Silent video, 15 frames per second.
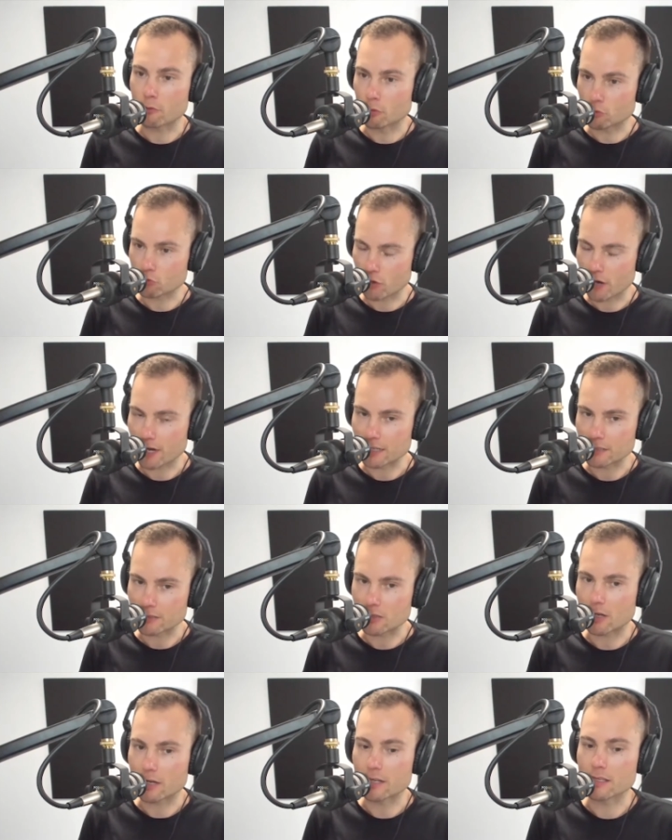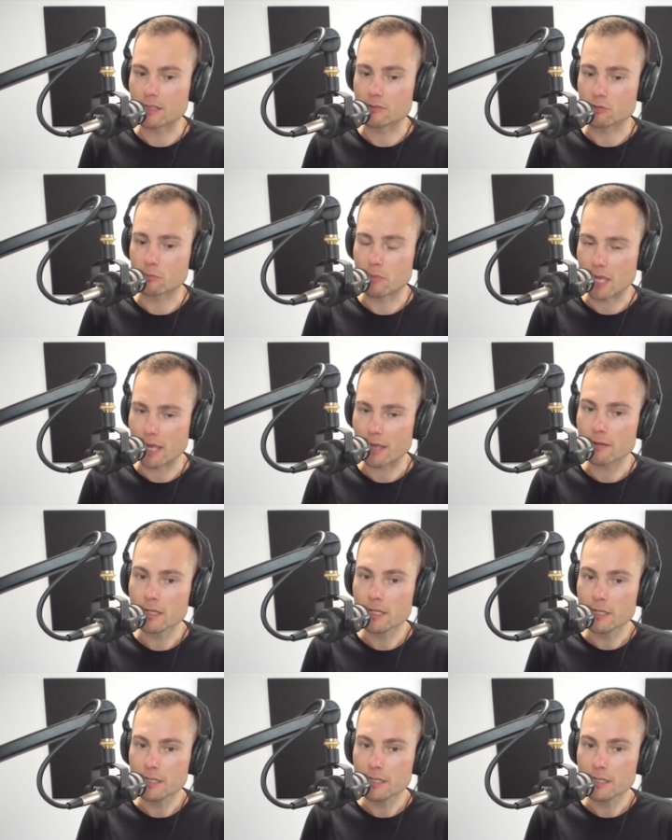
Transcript: or training side of things from there.